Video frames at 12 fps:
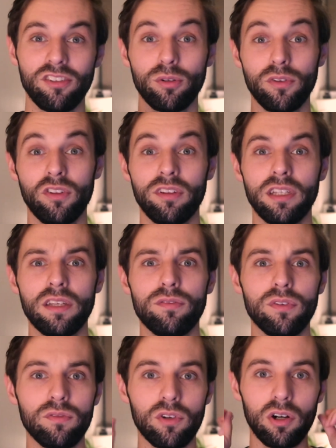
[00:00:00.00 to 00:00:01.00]
So obviously if
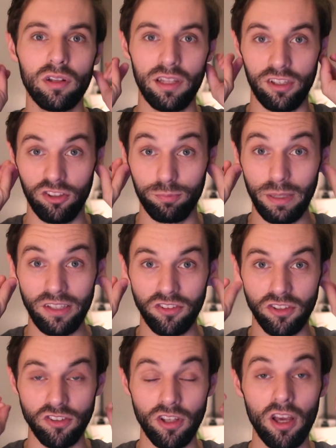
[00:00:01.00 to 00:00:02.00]
you've got like
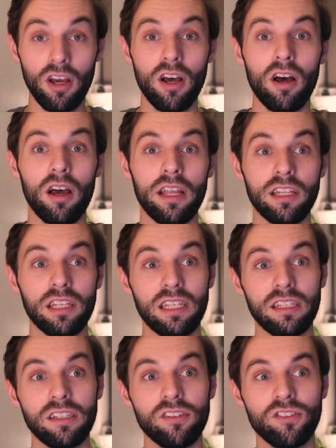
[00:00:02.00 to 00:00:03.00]
spacers in your
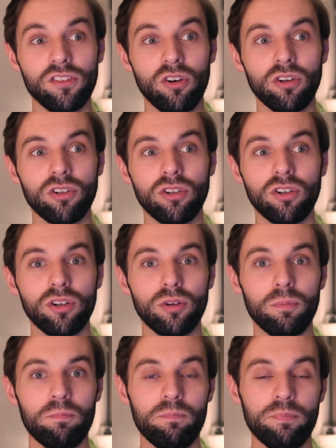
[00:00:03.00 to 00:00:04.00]
ears, or